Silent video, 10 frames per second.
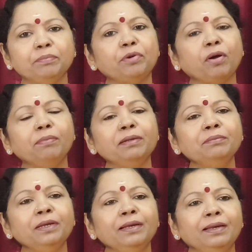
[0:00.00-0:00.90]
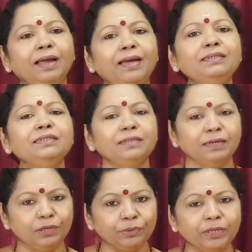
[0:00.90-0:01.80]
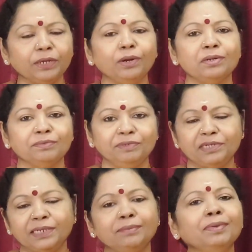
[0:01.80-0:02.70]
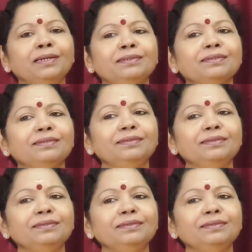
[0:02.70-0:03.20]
problem and she's undergoing a lot of treatment.